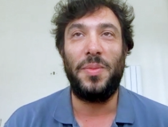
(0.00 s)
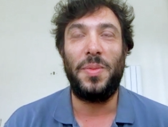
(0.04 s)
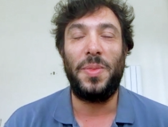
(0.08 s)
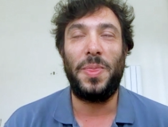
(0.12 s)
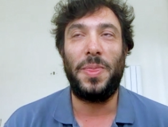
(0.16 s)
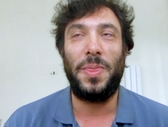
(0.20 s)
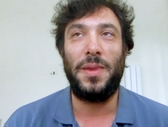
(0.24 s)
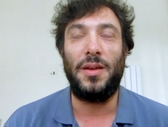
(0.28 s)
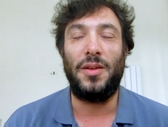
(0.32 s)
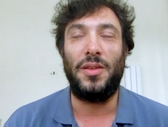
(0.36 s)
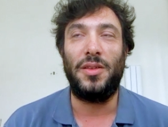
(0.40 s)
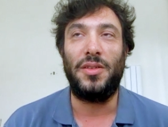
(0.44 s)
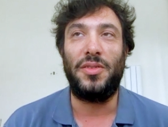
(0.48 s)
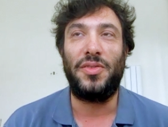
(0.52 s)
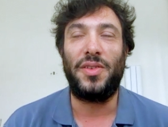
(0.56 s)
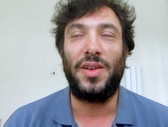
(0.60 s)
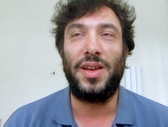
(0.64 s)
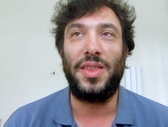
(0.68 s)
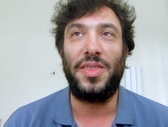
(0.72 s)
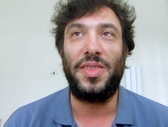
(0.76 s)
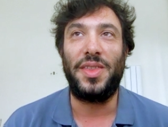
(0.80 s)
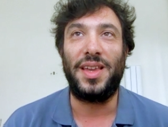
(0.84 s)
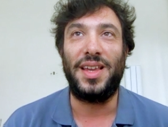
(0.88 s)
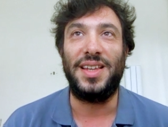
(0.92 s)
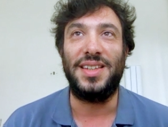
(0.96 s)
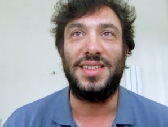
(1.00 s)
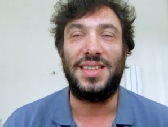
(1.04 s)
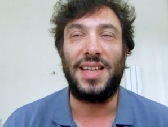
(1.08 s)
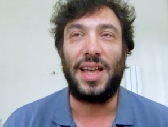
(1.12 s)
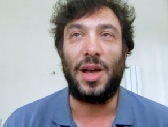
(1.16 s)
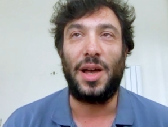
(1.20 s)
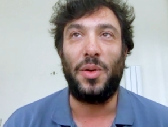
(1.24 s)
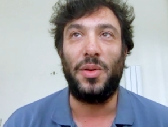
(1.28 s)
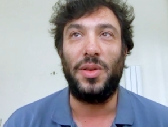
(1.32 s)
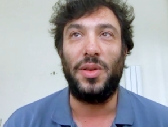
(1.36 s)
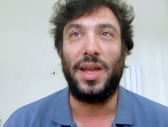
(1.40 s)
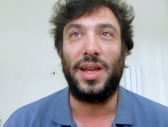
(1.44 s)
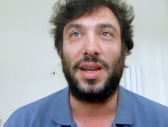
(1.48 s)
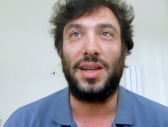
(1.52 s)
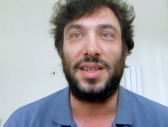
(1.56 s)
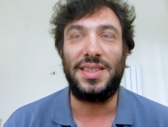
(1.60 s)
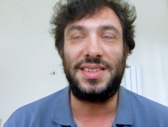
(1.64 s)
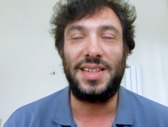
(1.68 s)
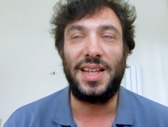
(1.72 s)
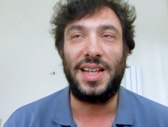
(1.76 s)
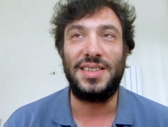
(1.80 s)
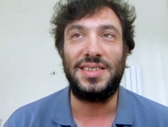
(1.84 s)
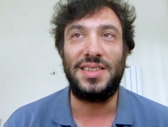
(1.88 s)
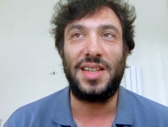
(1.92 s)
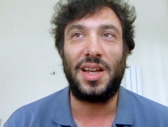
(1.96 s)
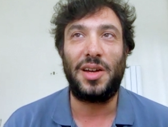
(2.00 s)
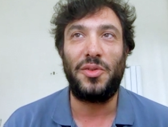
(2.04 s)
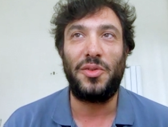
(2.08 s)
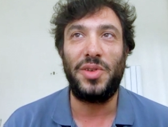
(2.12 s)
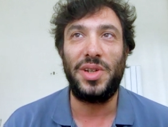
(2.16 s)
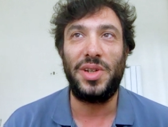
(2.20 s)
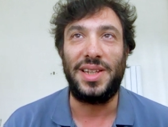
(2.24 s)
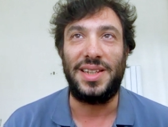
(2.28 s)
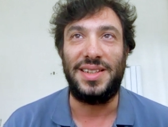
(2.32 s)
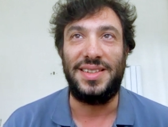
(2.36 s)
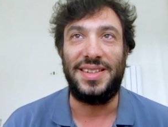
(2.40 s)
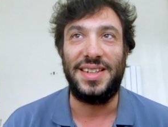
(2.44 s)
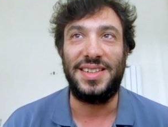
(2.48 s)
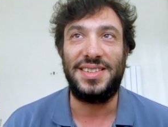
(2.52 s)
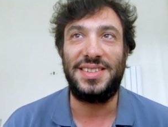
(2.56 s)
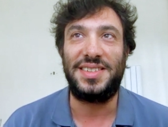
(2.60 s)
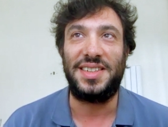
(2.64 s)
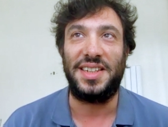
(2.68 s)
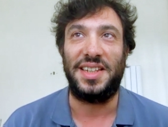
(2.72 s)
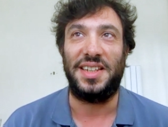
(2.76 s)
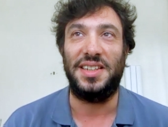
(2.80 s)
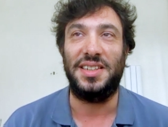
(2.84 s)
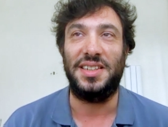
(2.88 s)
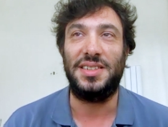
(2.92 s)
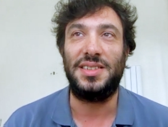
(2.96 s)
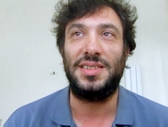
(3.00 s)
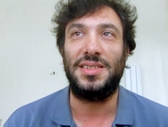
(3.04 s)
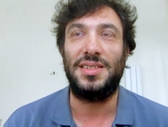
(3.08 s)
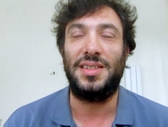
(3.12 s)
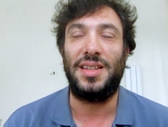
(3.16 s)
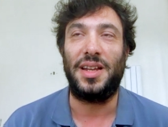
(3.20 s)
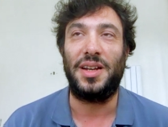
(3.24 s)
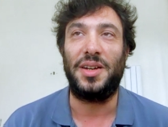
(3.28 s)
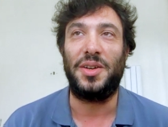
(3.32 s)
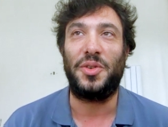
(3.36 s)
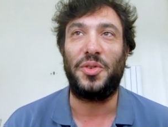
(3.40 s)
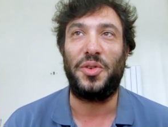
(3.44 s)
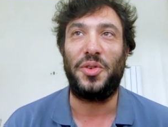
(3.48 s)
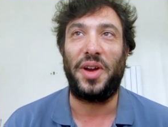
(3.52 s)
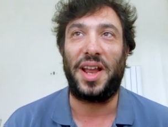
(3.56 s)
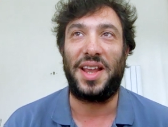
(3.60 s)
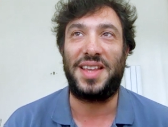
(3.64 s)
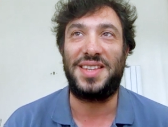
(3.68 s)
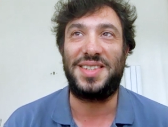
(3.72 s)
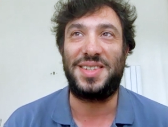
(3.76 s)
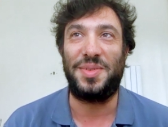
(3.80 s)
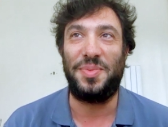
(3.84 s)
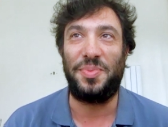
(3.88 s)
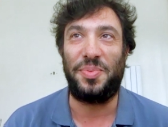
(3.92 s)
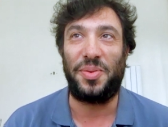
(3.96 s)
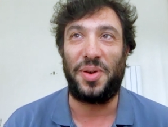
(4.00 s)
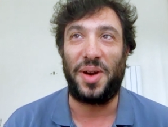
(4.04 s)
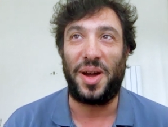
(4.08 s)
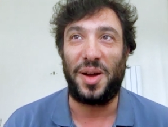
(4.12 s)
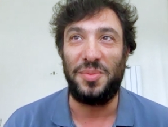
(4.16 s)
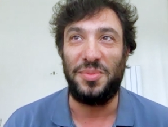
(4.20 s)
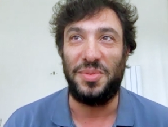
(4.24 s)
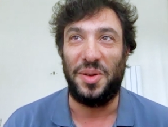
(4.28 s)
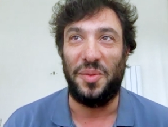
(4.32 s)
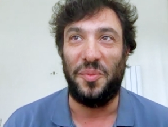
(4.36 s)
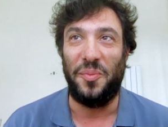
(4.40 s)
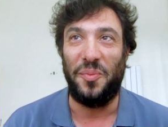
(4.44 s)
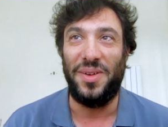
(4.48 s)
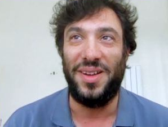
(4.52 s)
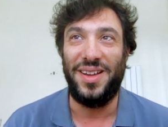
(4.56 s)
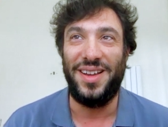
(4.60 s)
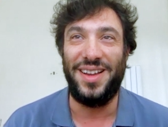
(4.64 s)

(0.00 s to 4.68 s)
The funny thing is how, it's not really distance that creates the problem.